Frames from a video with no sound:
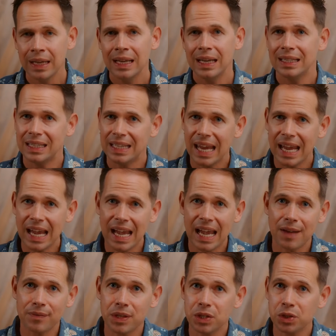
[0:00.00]
And today I
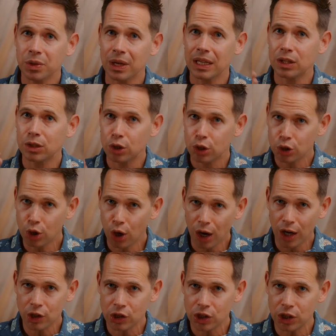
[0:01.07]
have the strength to
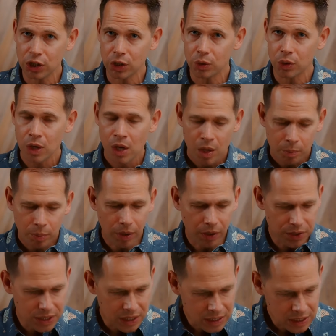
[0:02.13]
talk to you. Paul
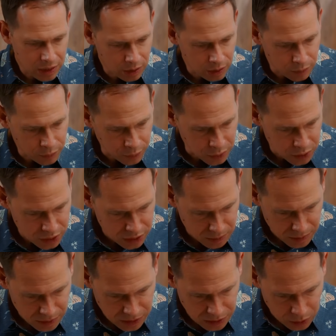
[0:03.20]
says here in 1 Timothy